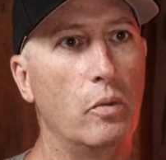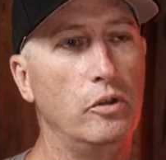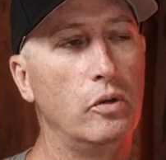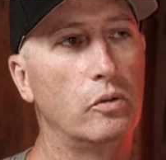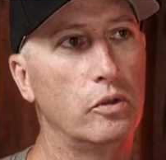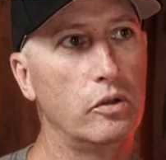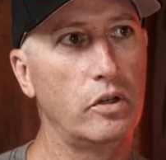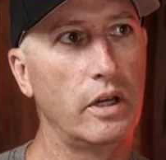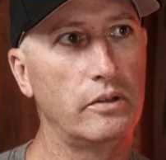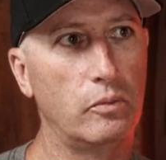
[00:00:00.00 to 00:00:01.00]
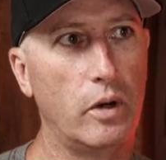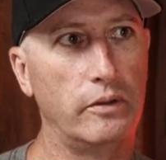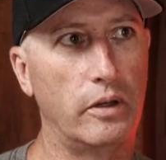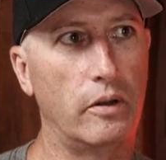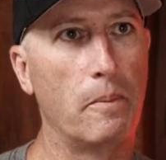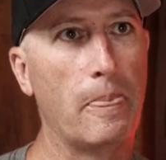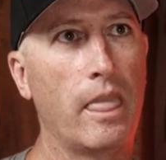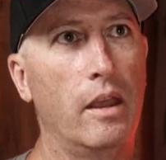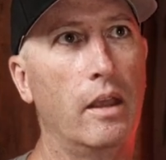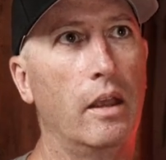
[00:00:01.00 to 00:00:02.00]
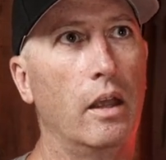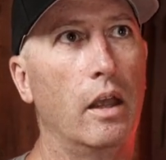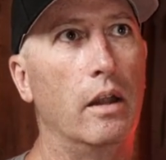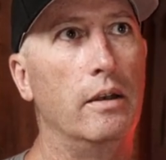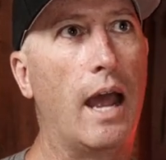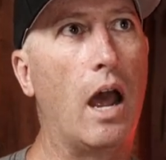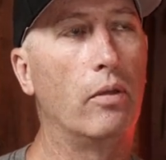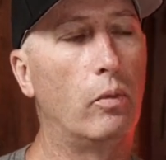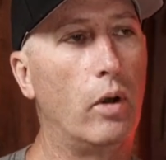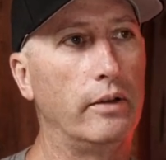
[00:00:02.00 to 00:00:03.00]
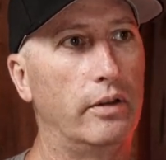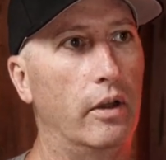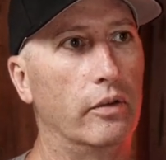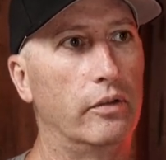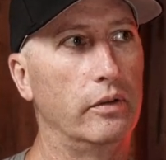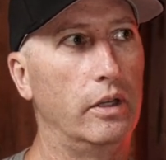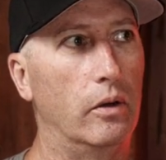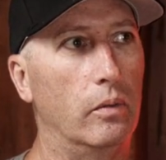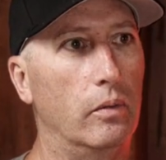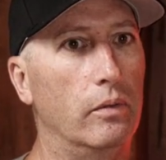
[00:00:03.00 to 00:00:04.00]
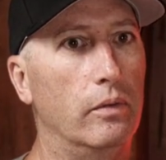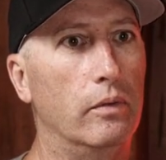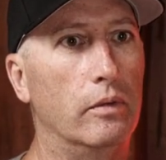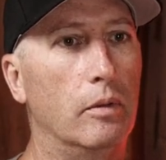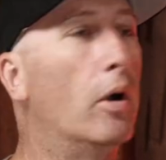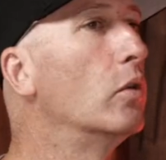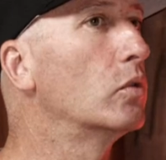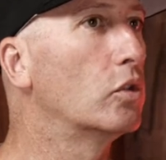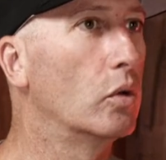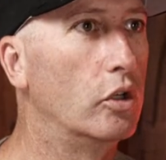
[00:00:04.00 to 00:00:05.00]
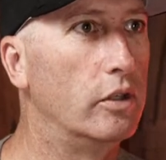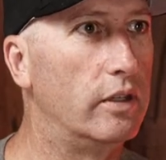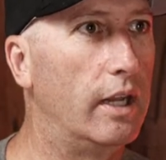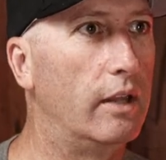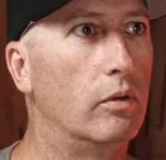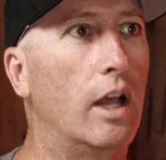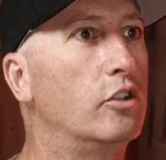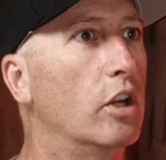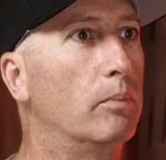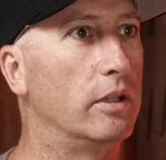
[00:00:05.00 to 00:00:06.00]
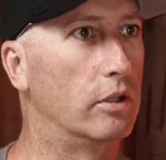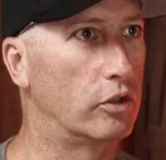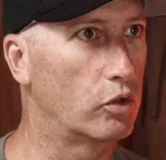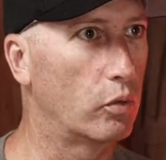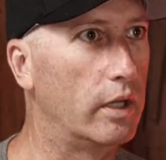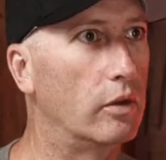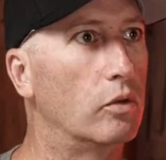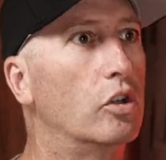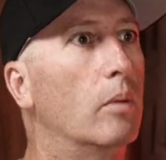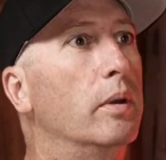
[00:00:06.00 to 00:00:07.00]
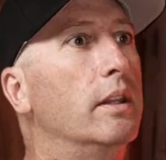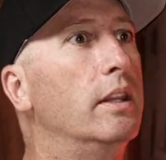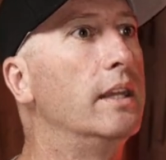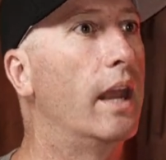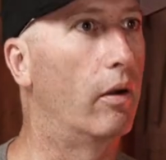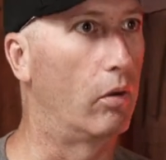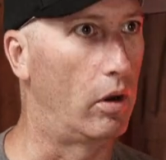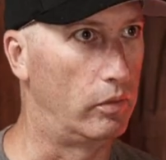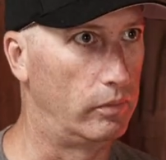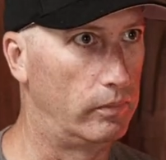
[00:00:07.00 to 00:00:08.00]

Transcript: when you're chasing whitetail, now the whitetails, you know, the bows are so good today, they're not jumping the string, they're jumping the arrow.